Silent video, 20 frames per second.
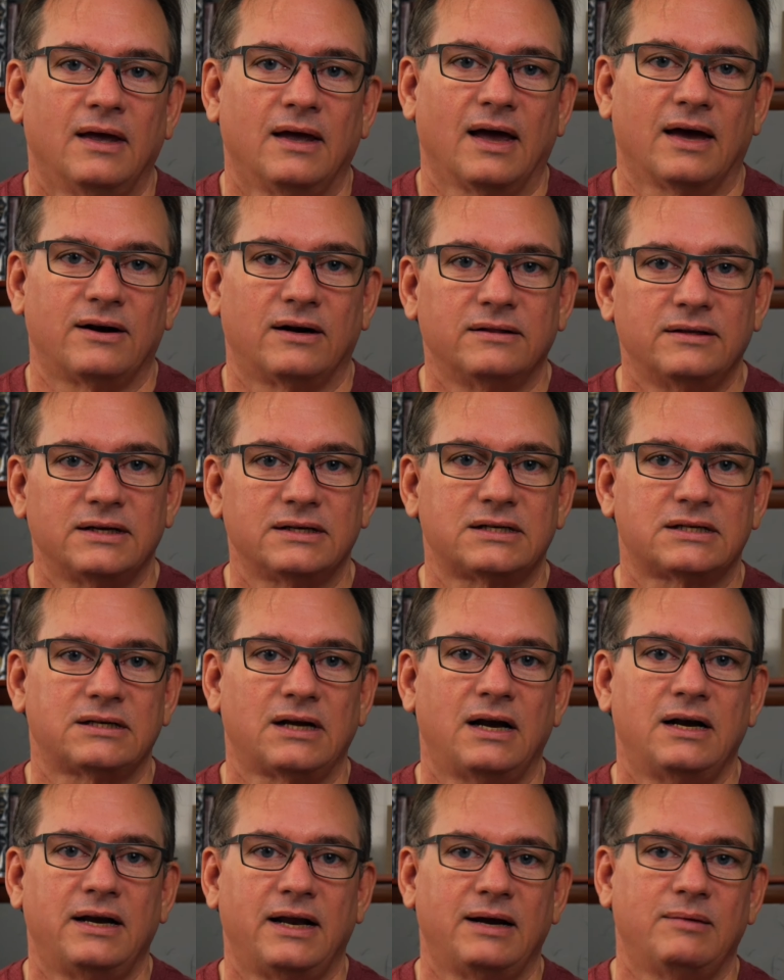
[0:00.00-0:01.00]
And on this
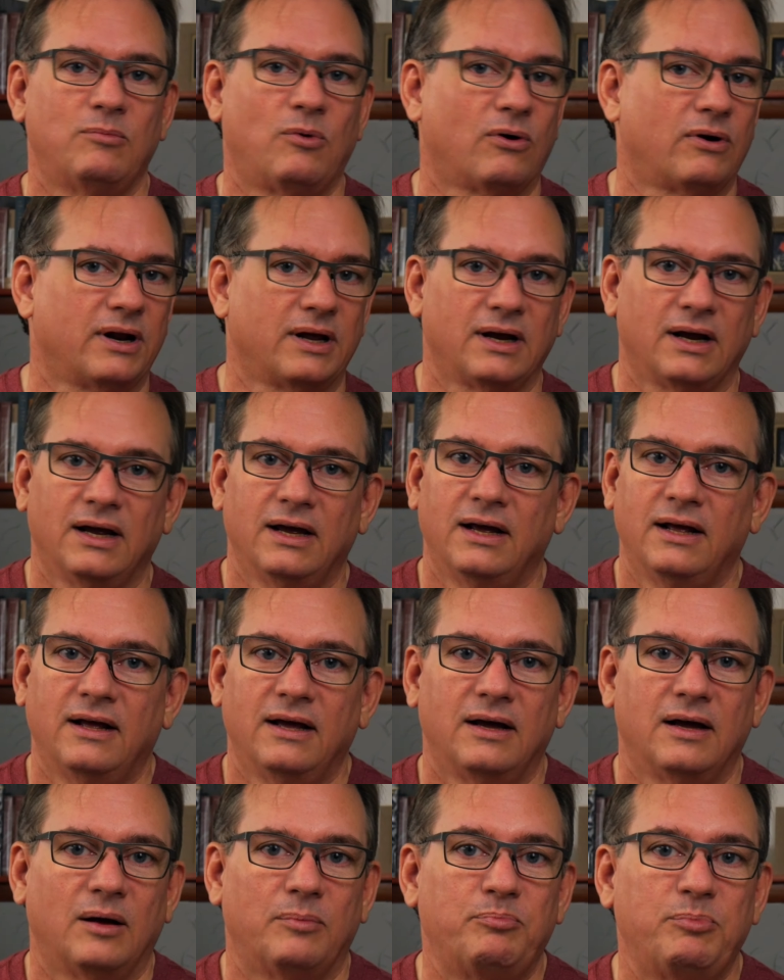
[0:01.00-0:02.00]
Sunday morning,
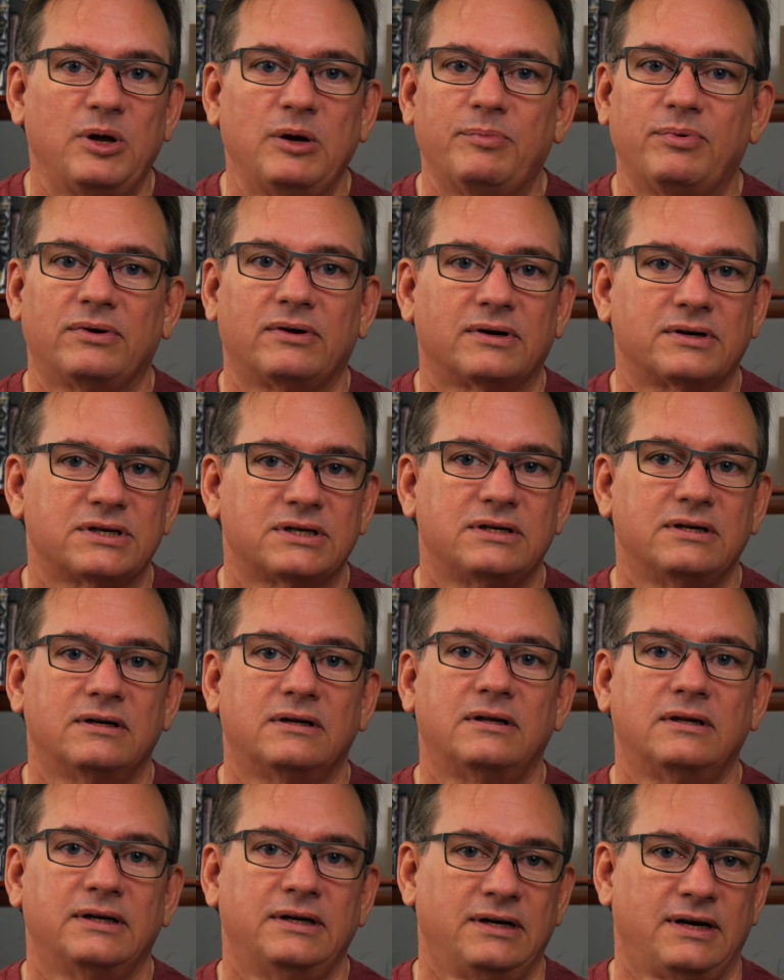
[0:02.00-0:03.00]
people are
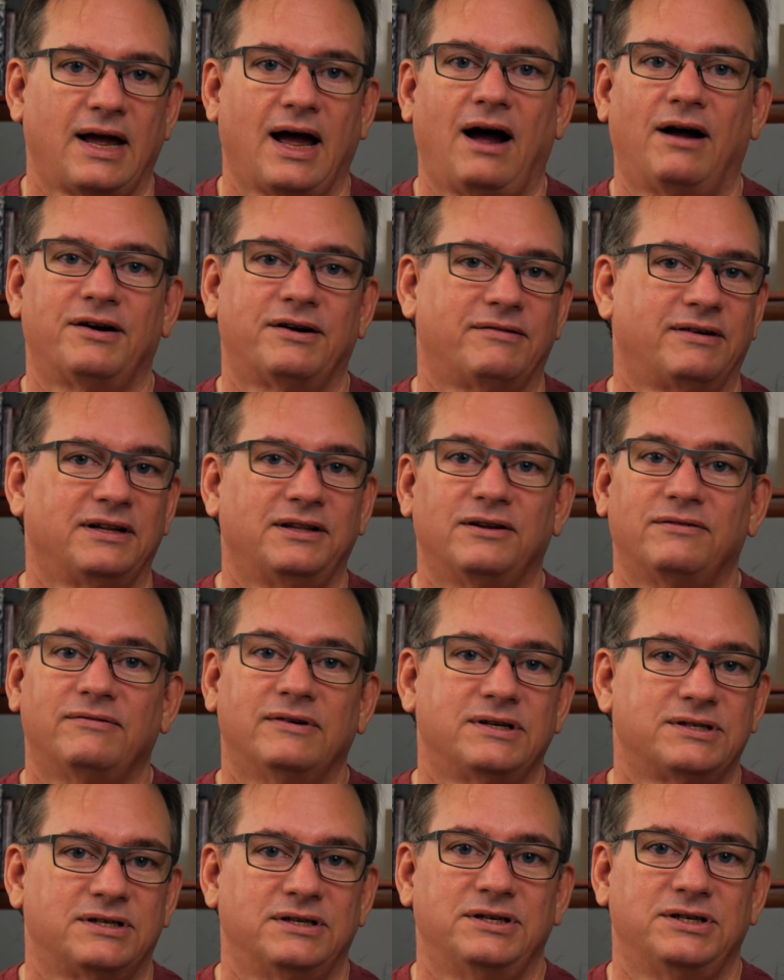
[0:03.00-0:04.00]
still encountering the
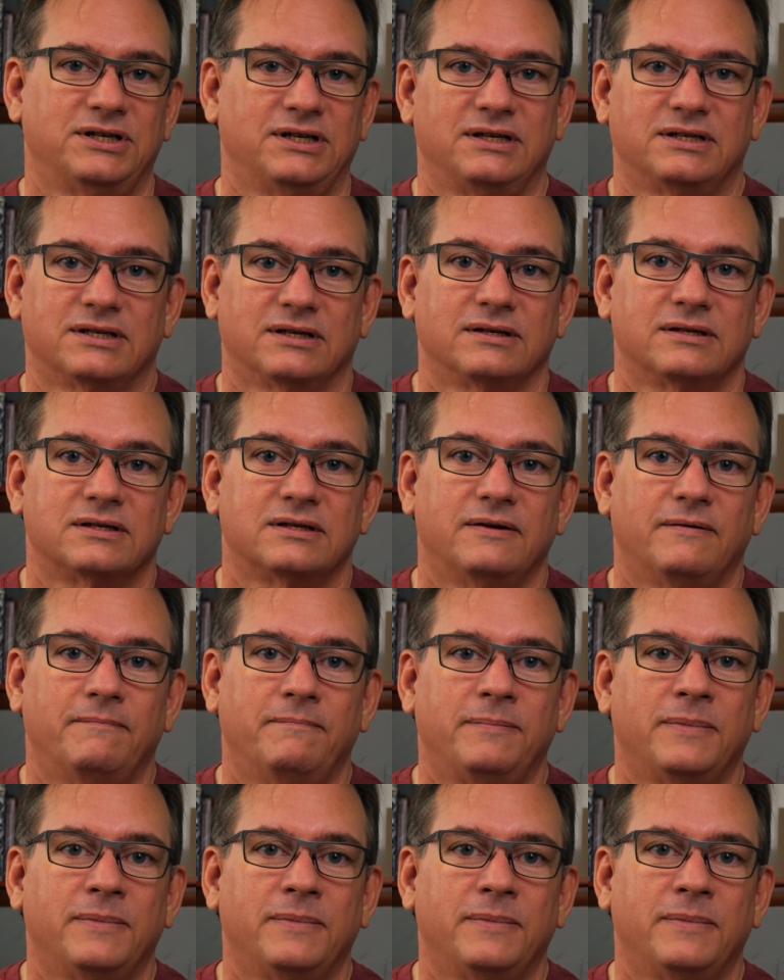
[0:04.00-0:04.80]
risen Jesus.